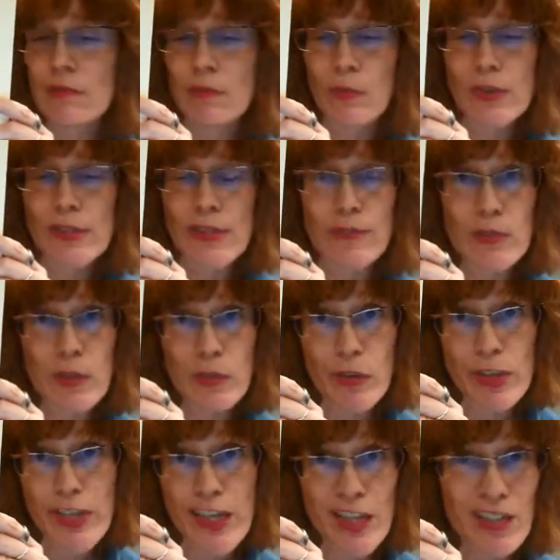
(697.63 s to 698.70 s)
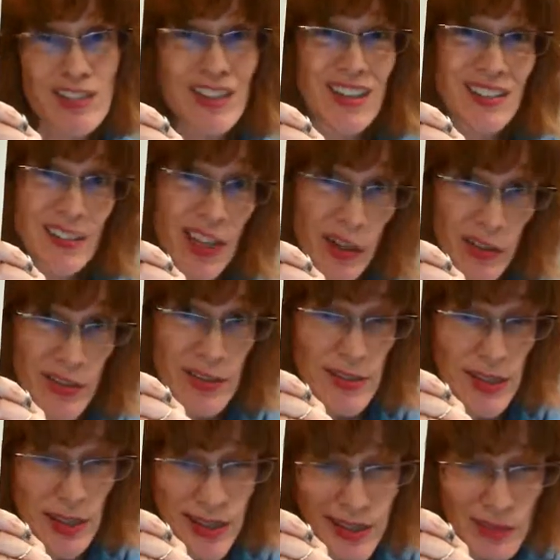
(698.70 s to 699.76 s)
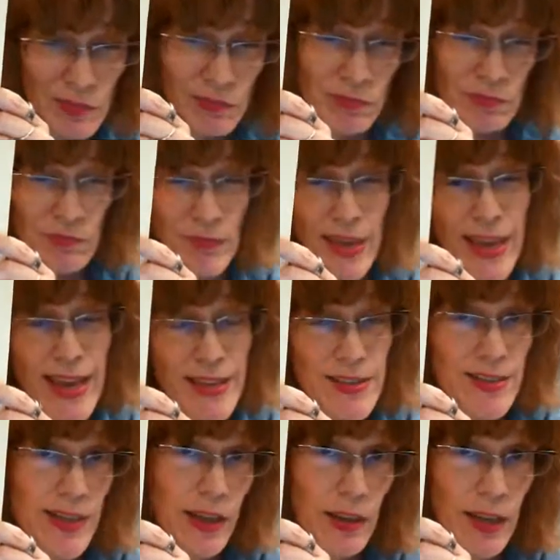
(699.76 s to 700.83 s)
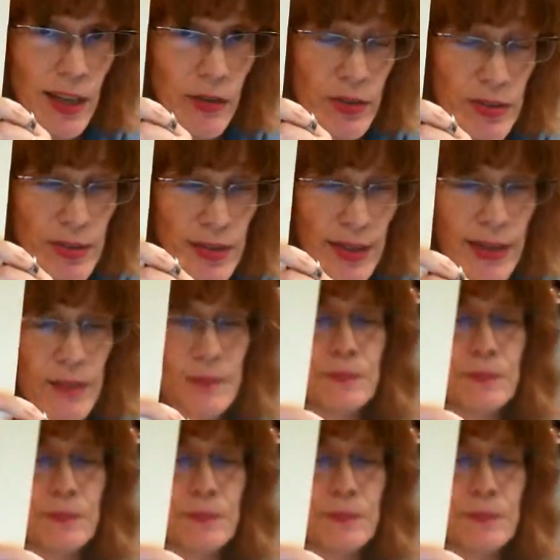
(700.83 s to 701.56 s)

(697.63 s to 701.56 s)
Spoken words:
What's left over here? Allowed inside. Hank is not allowed inside.